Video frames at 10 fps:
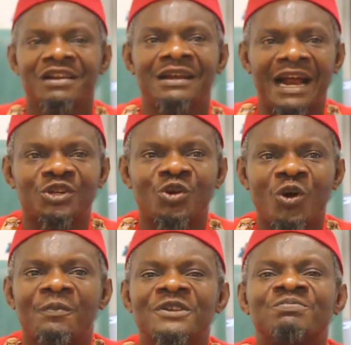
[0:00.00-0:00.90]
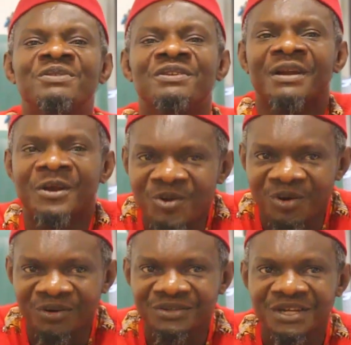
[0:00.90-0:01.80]
That hope is being
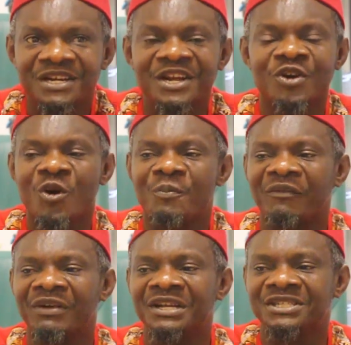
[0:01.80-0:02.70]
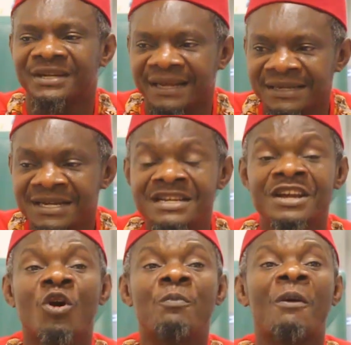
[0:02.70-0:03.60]
renewed, the hope of Nigeria, the
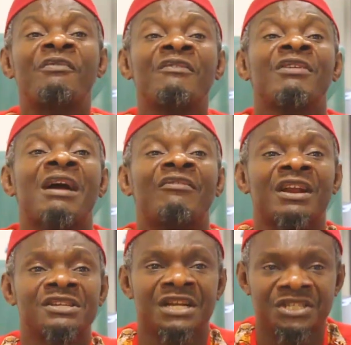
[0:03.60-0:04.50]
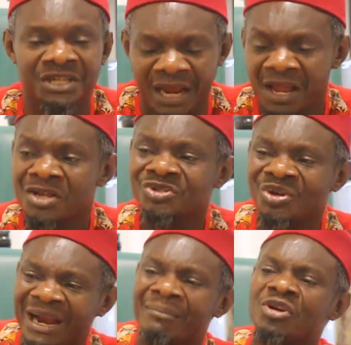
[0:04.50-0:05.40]
hope of every average Nigerian,
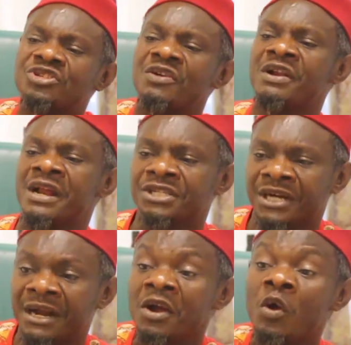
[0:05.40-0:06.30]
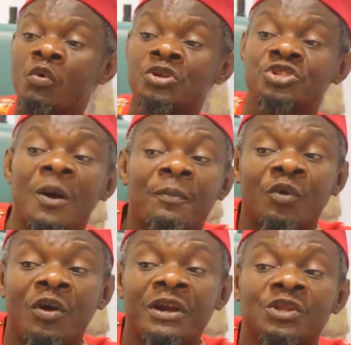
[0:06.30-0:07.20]
so that most of the Nigerians will stop
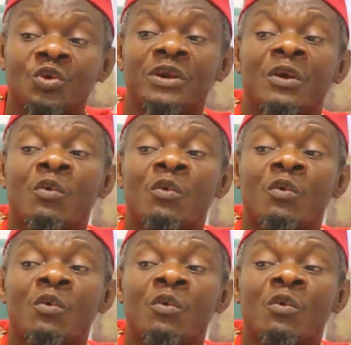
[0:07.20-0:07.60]
running to the